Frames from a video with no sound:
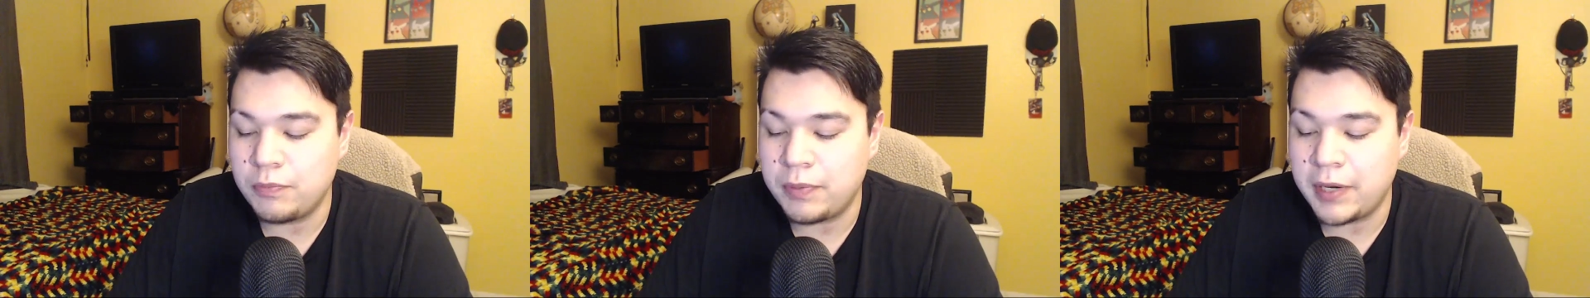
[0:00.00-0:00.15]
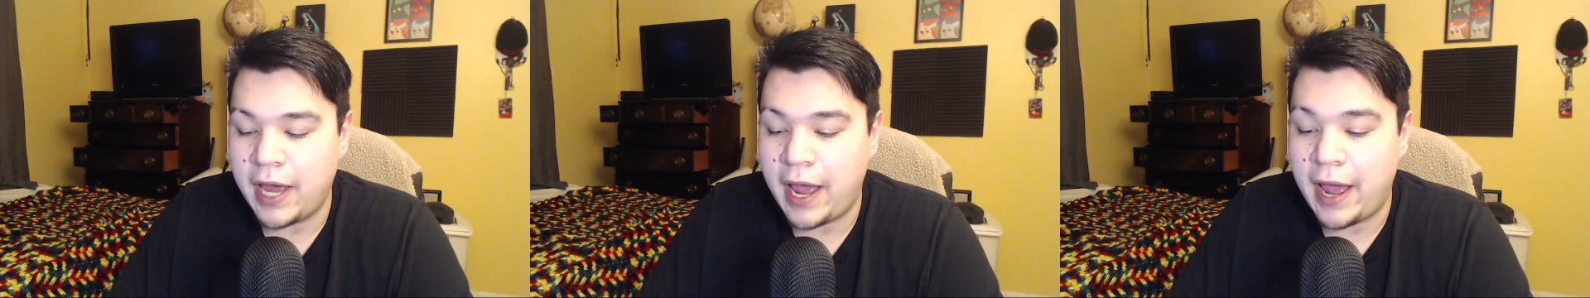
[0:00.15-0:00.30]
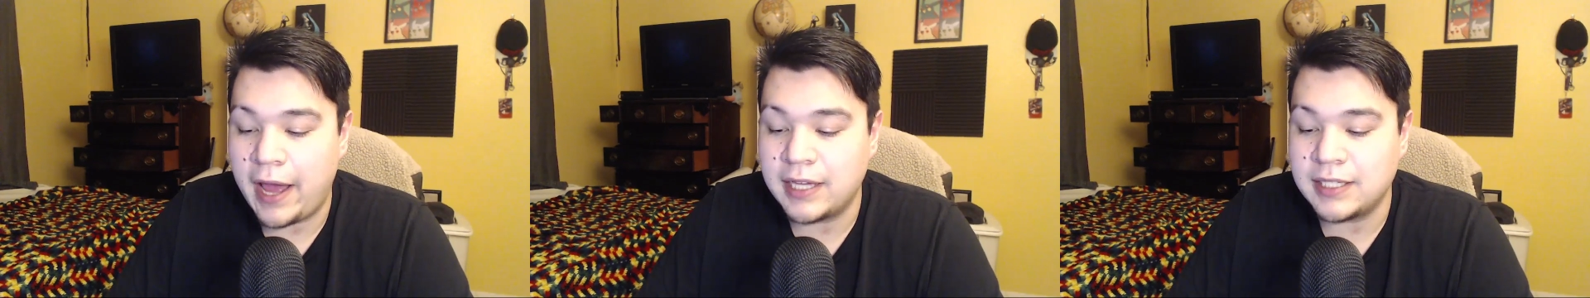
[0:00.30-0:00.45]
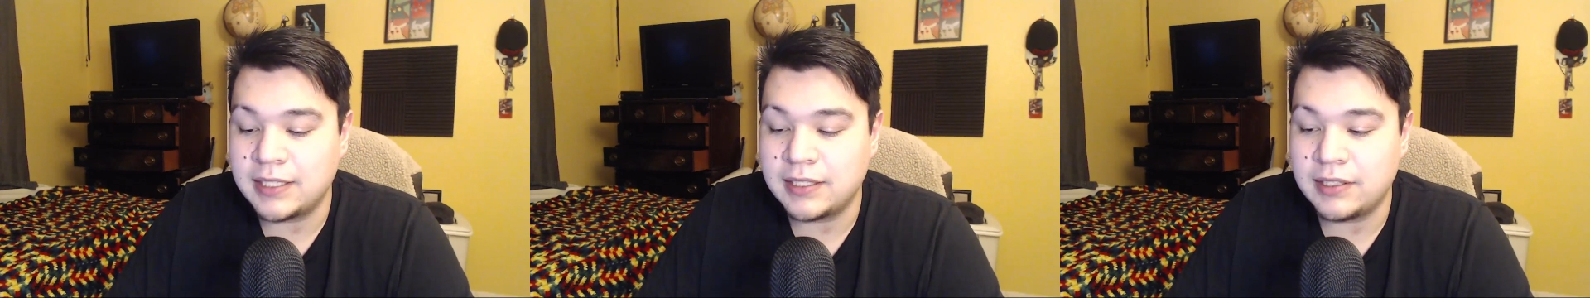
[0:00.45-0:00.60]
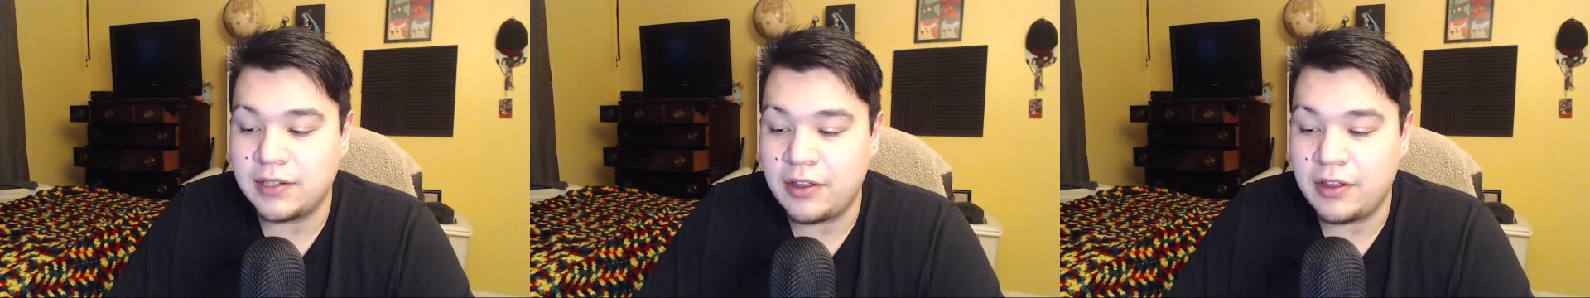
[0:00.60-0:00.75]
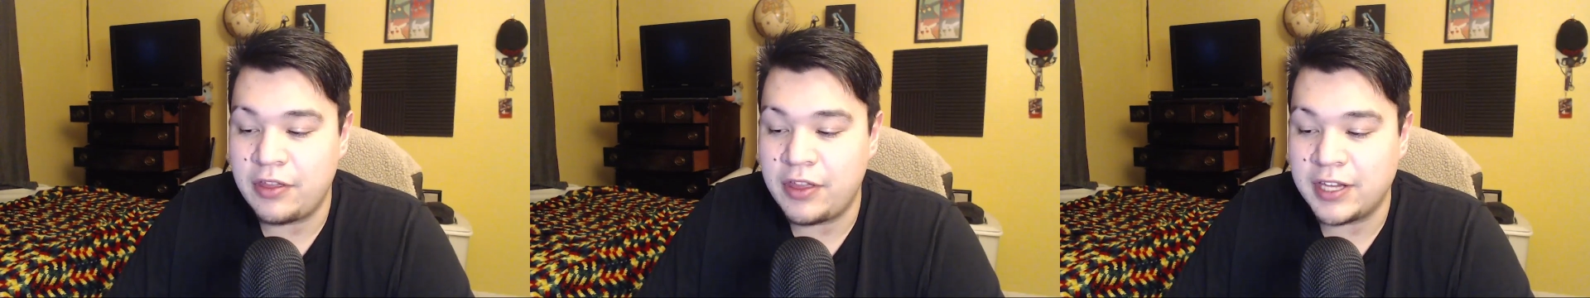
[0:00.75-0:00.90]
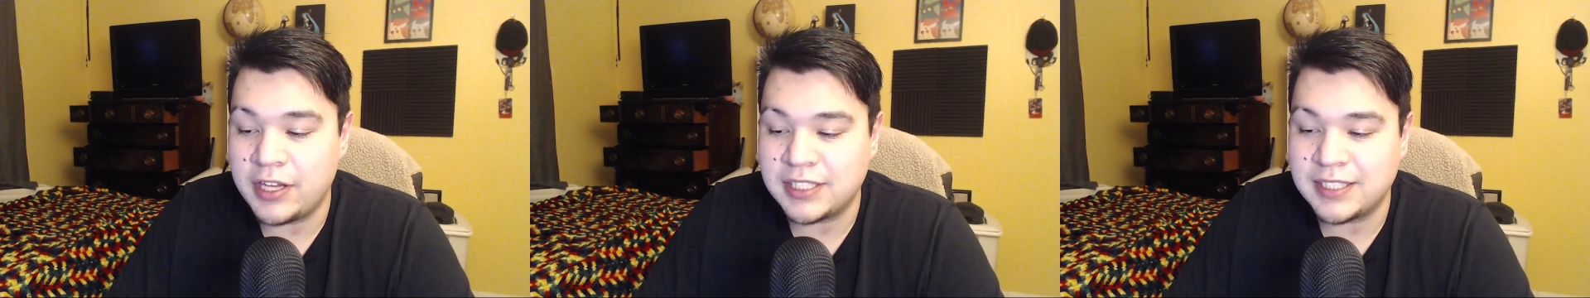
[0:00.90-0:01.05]
but as
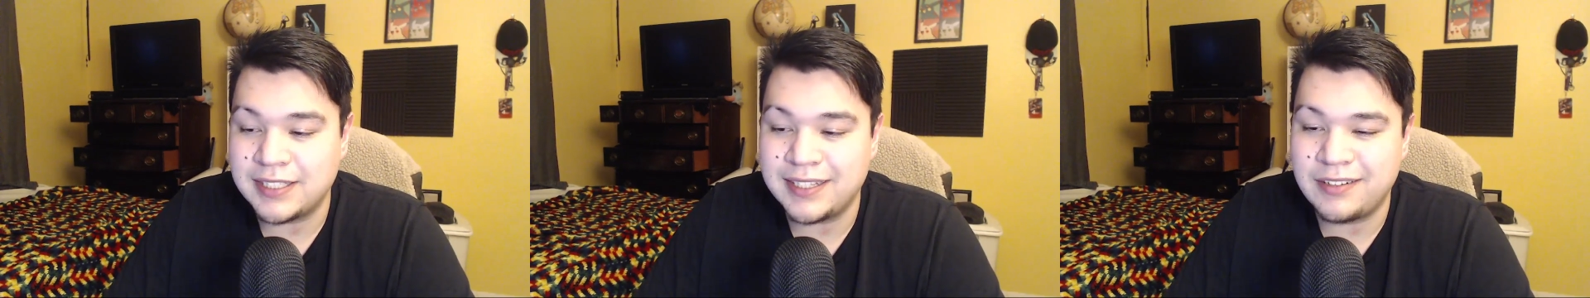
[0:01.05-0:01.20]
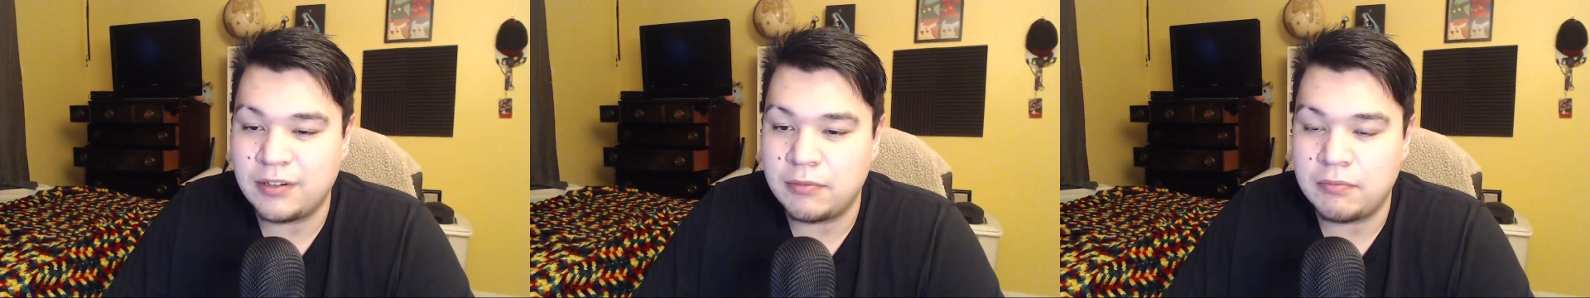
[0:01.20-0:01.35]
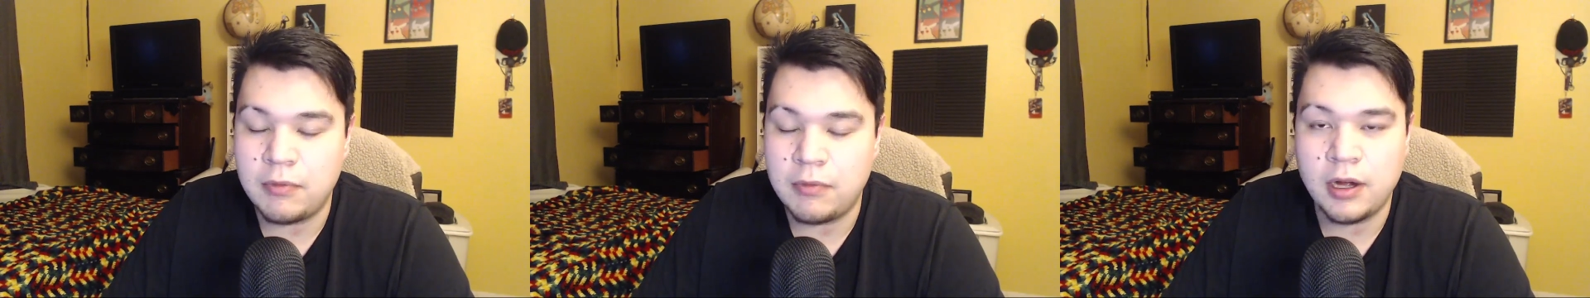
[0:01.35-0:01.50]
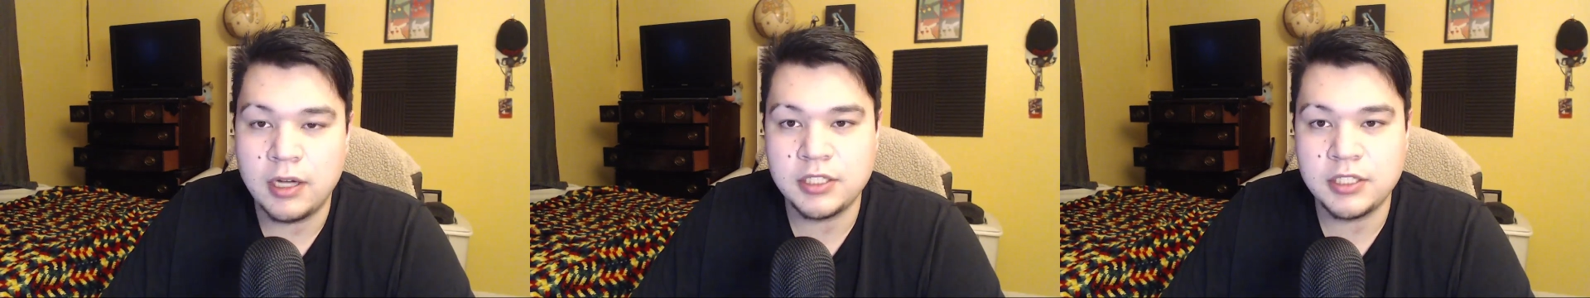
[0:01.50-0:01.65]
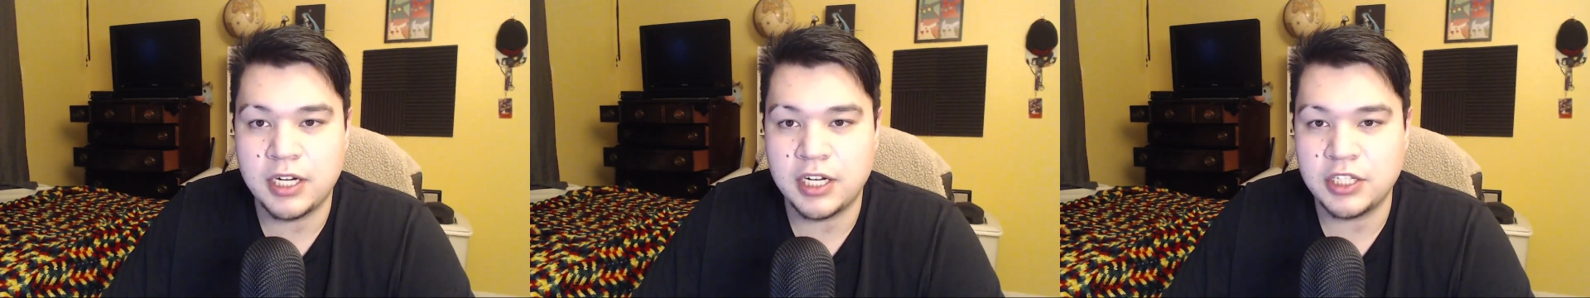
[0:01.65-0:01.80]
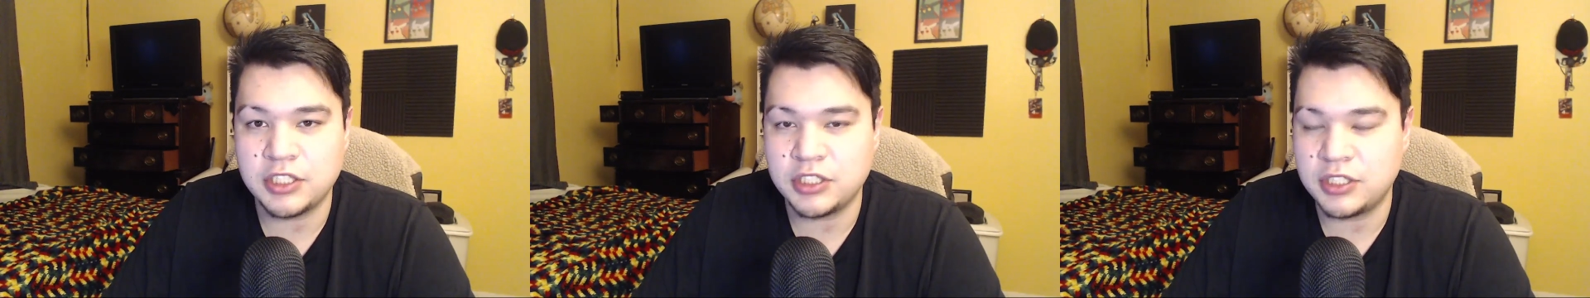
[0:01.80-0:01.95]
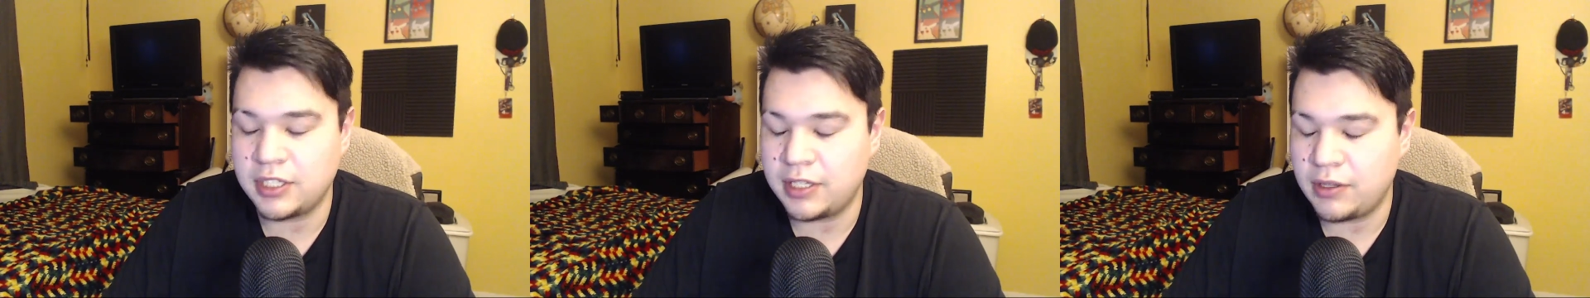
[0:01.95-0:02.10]
this little
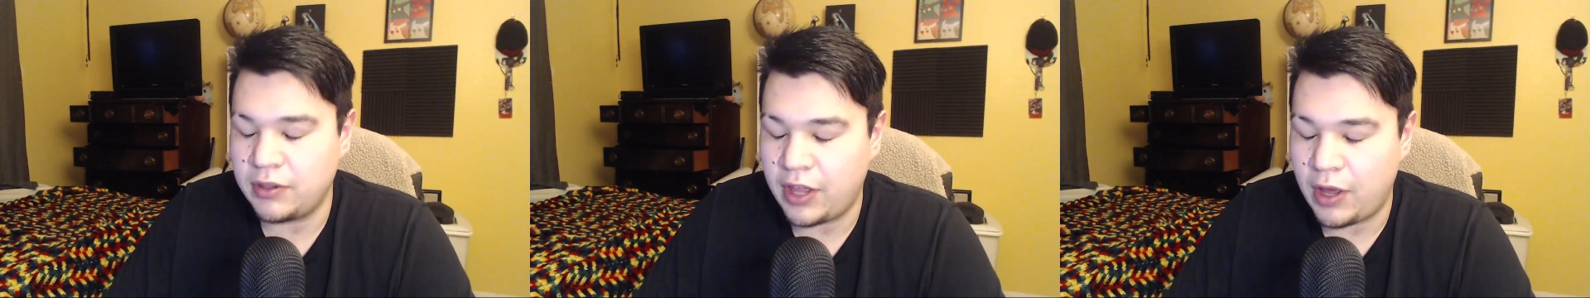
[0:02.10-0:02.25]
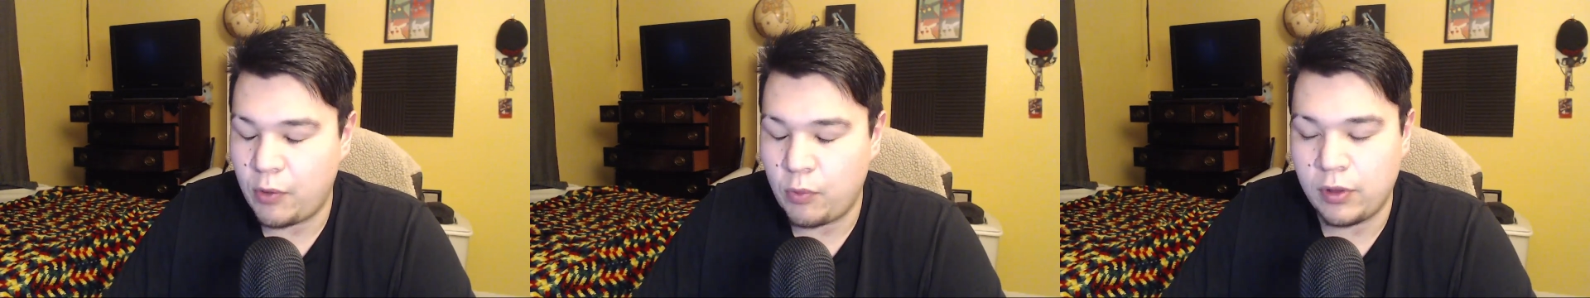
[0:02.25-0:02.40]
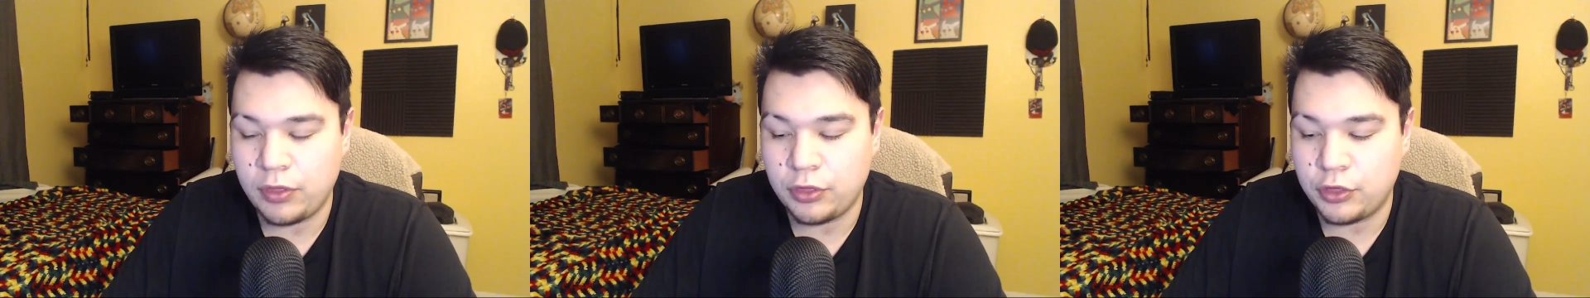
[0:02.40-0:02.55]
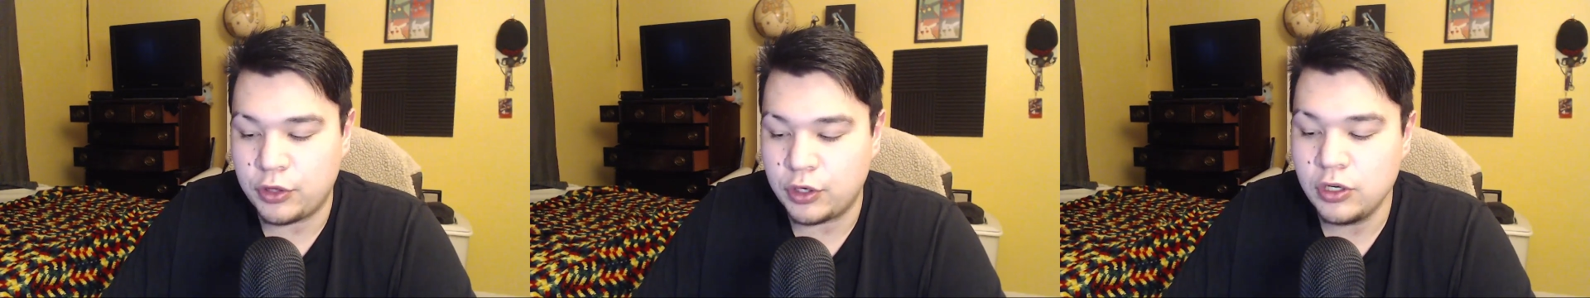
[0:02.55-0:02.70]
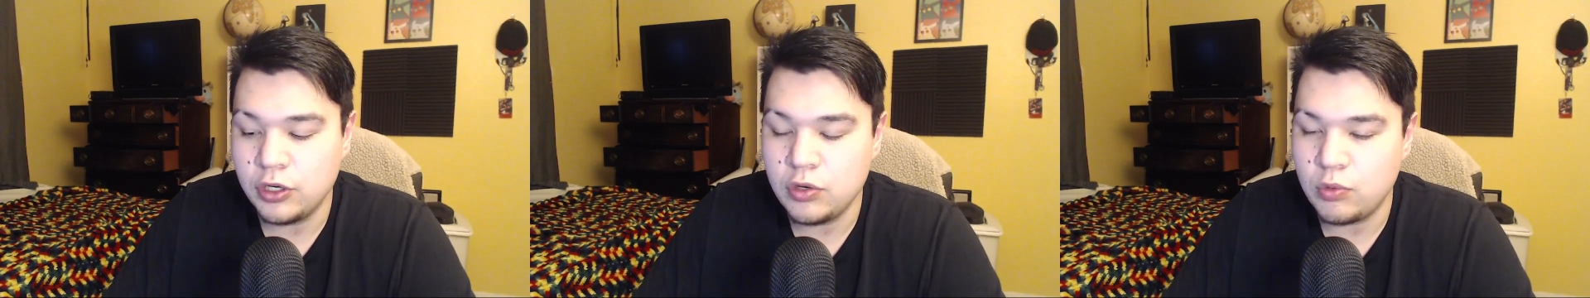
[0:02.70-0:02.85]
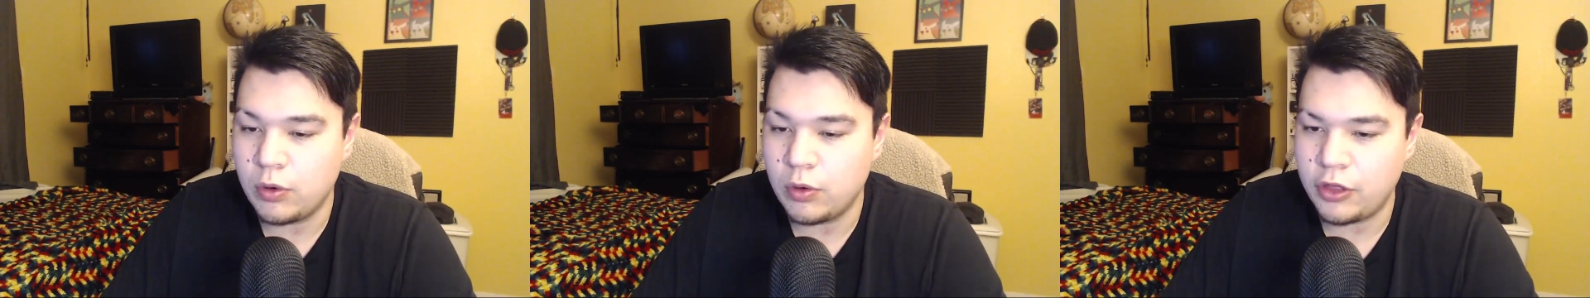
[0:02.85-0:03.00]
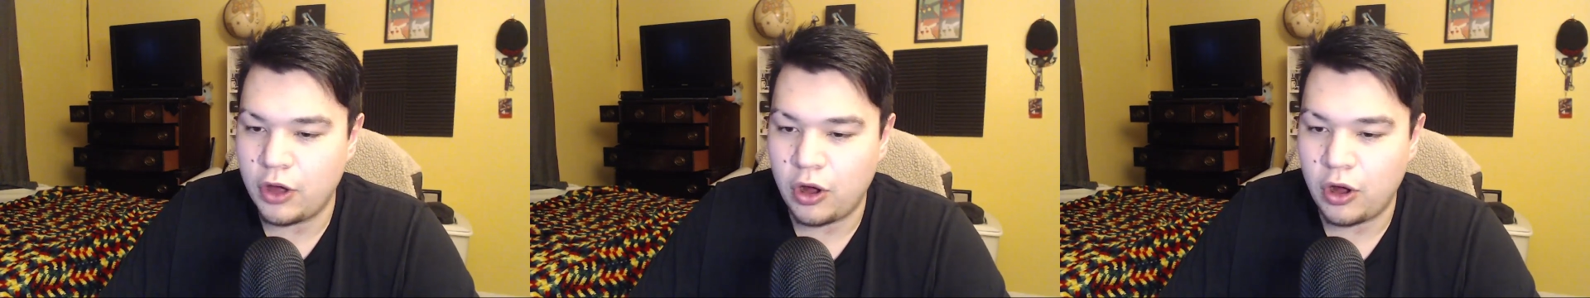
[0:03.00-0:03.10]
montage that went through with